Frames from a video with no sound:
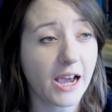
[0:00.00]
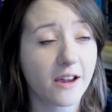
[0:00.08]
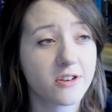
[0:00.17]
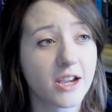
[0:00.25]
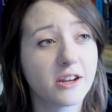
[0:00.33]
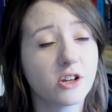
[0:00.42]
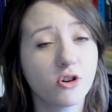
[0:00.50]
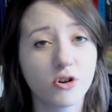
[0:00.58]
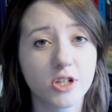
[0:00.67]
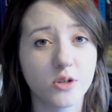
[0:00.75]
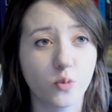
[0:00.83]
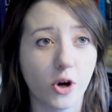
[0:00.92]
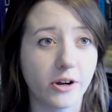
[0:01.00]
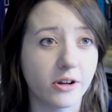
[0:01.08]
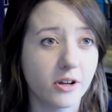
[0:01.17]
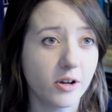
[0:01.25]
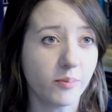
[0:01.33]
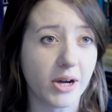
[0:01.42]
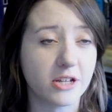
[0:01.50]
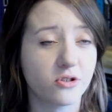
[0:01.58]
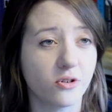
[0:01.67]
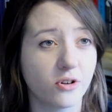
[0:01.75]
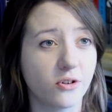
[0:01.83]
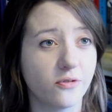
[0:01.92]
and Danny causes one by
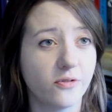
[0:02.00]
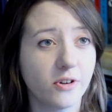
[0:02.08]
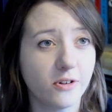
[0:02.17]
sort of